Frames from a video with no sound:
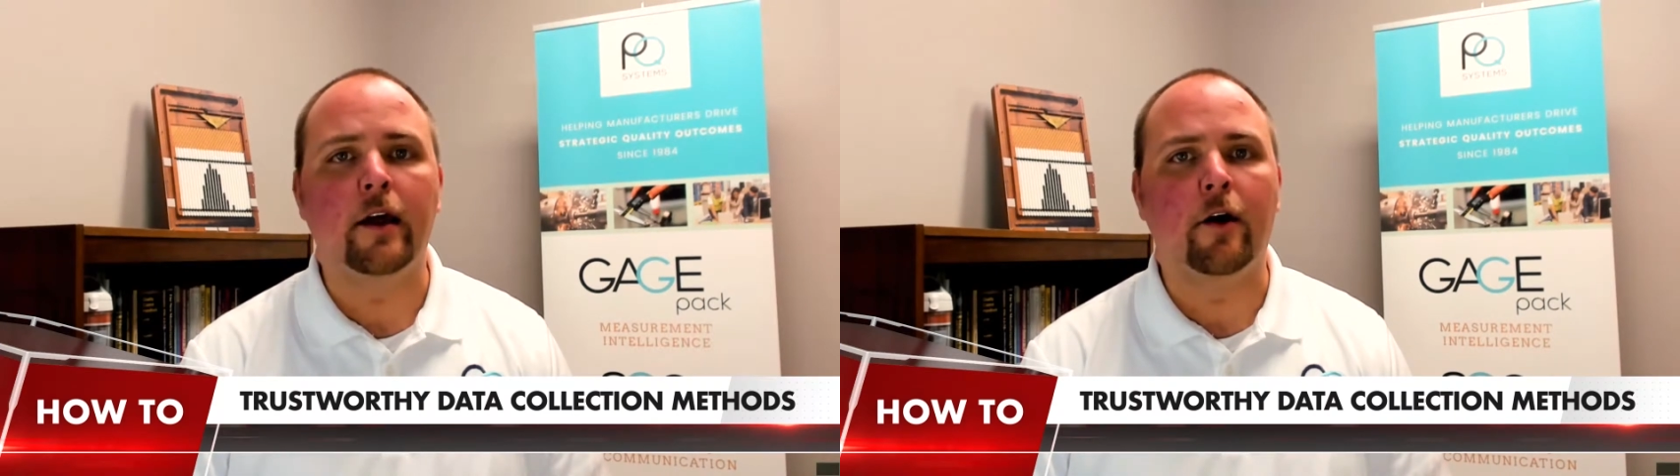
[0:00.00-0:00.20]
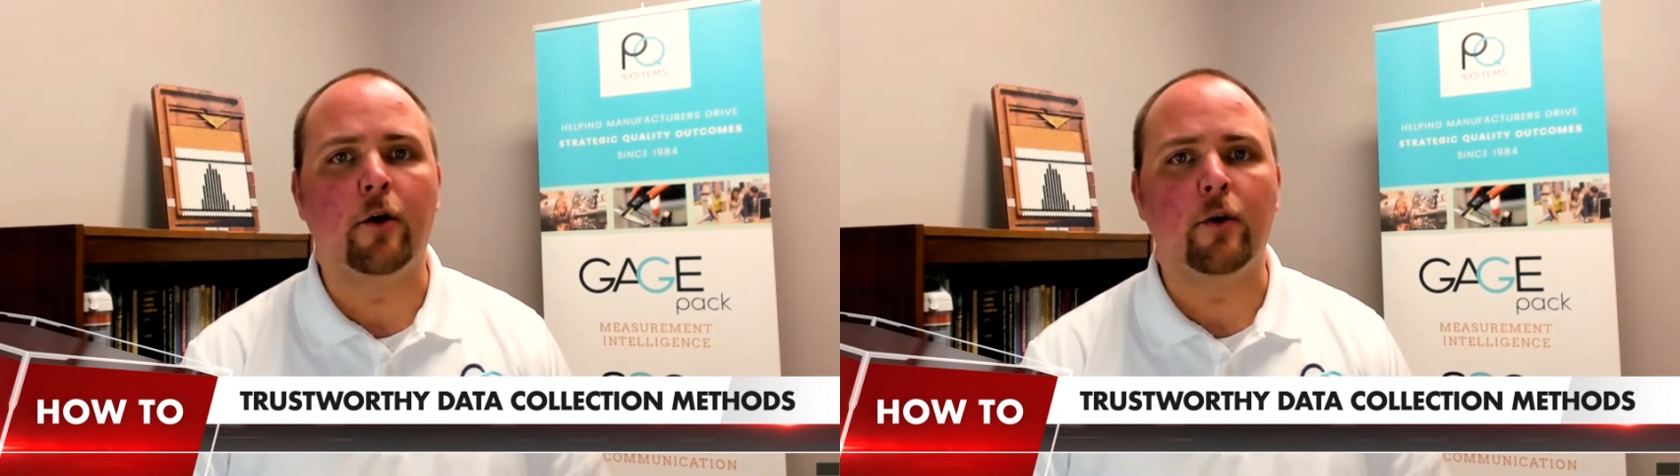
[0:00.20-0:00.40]

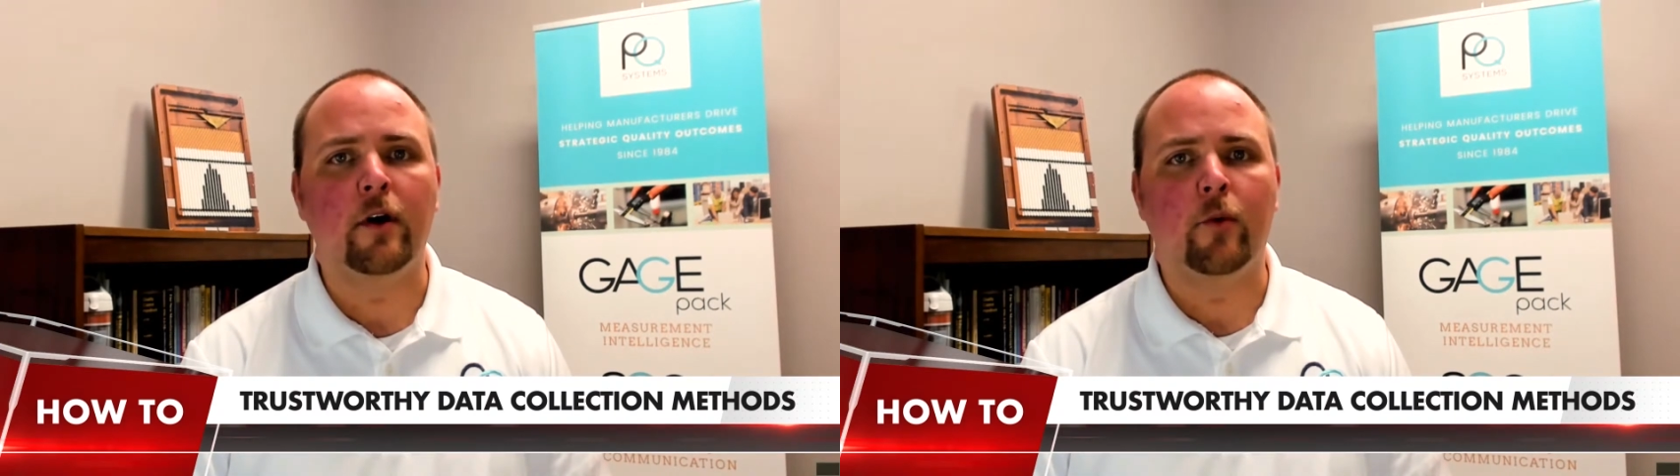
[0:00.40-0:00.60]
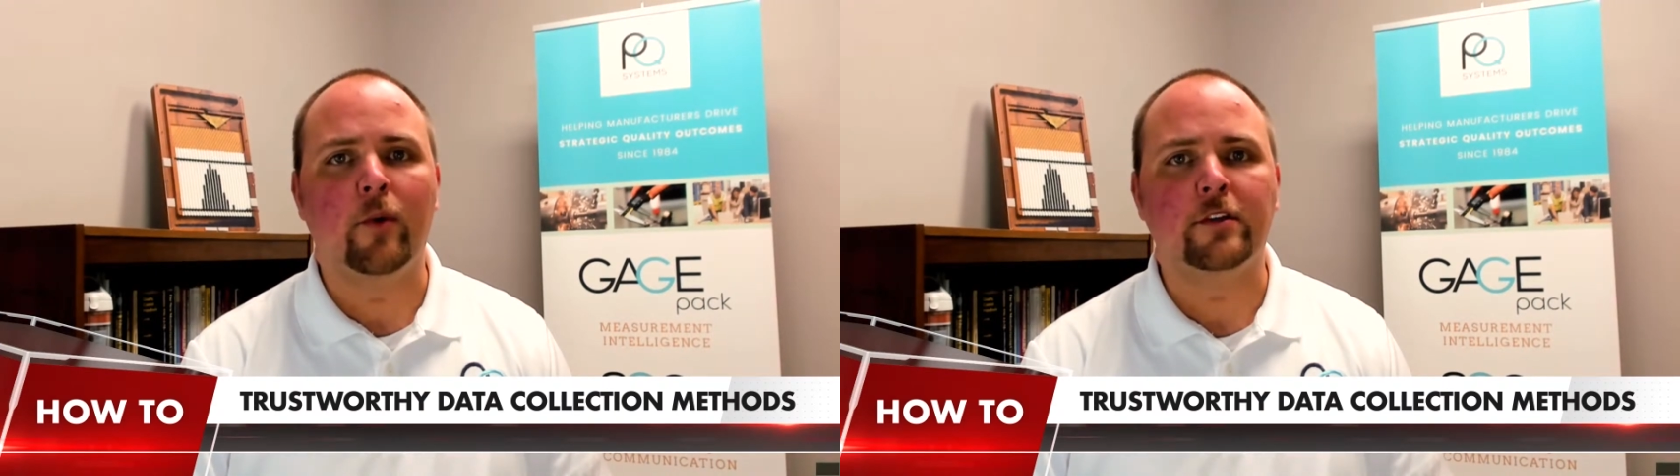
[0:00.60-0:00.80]
Now,
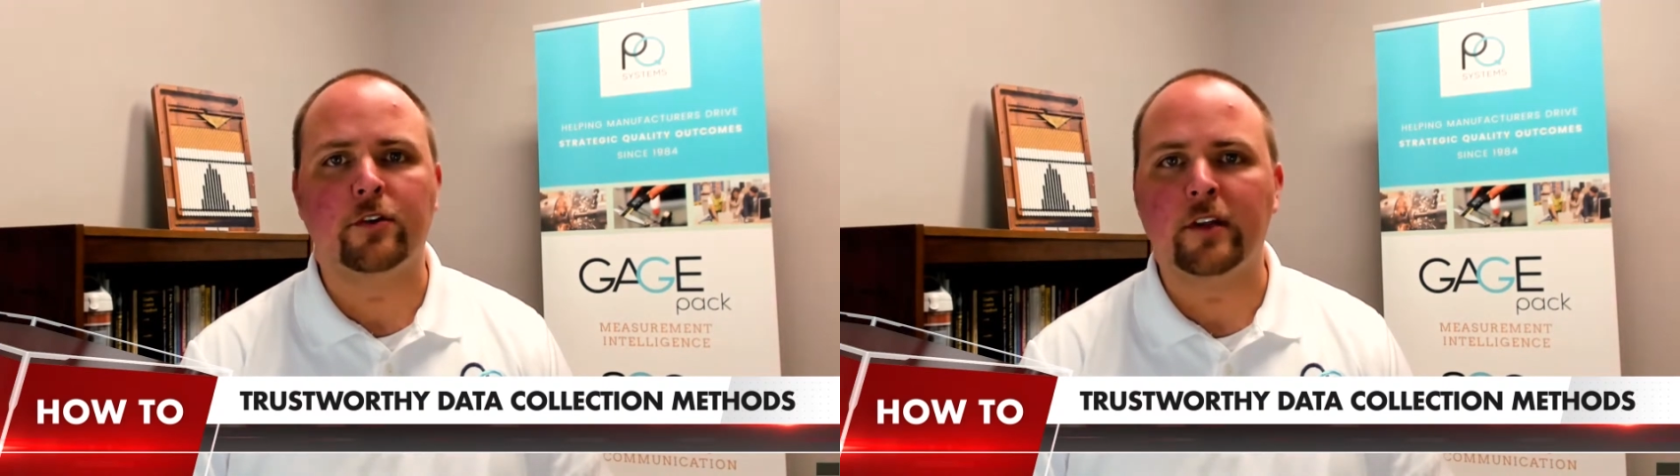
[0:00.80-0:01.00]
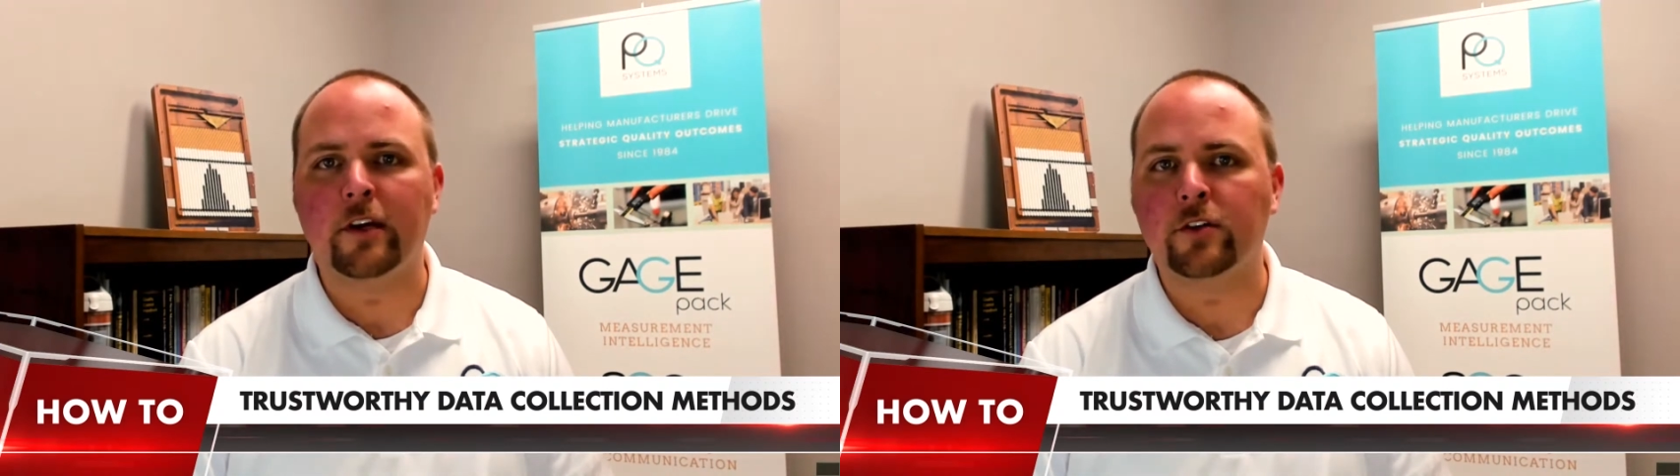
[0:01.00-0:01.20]
we
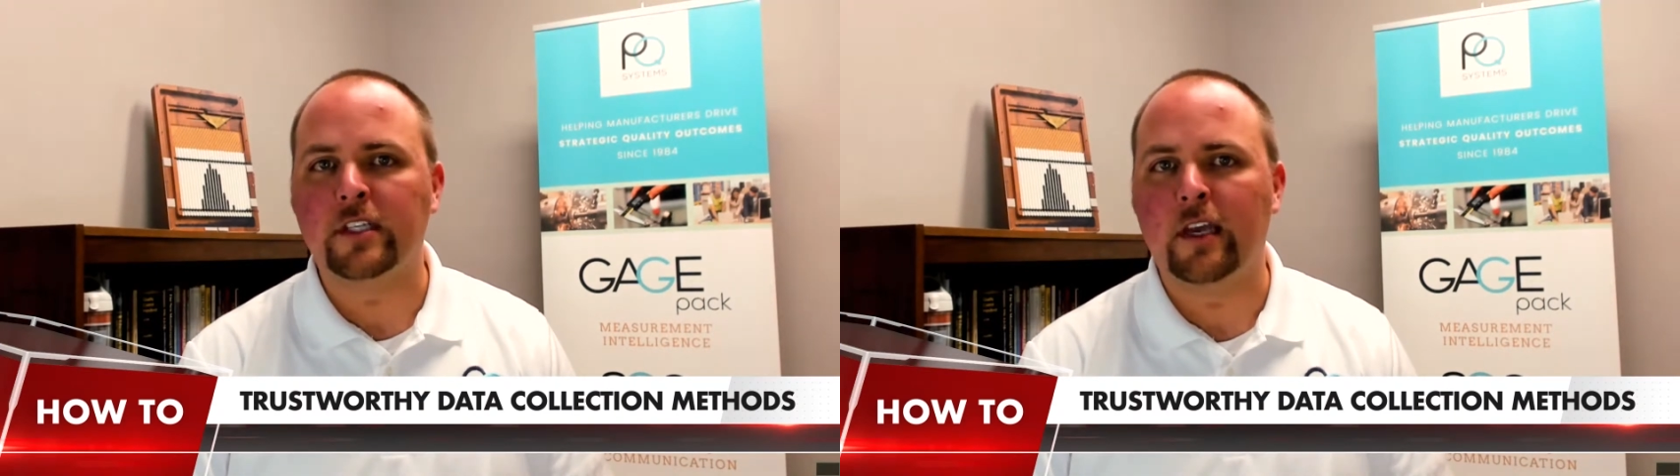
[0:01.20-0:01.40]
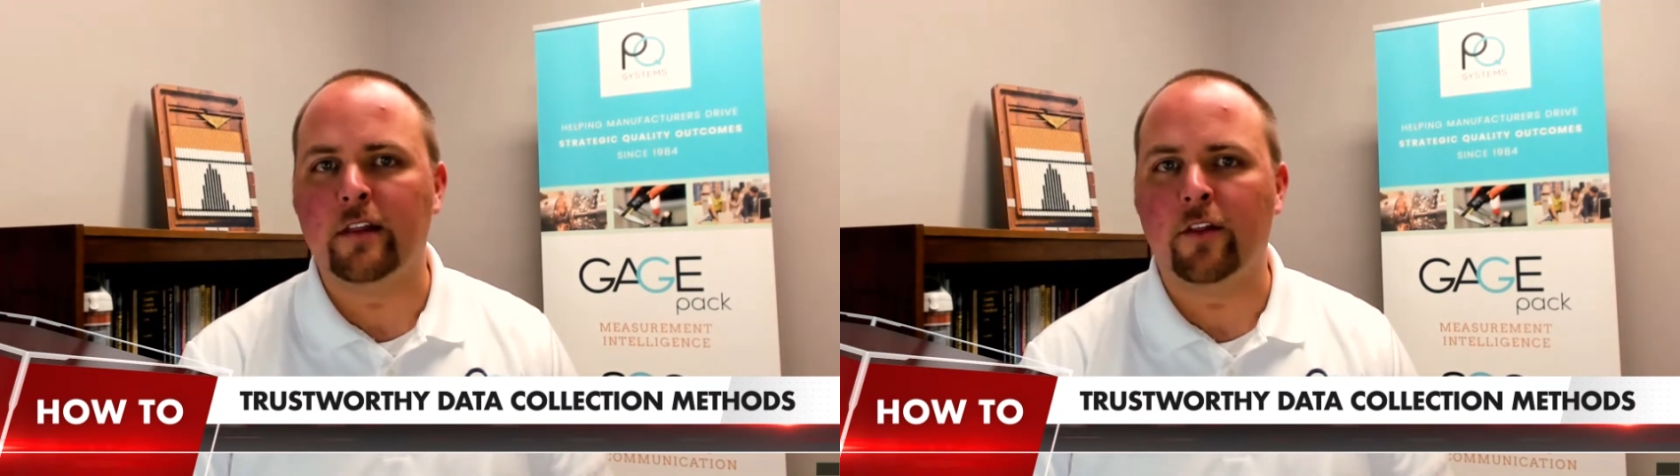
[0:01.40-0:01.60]
certainly understand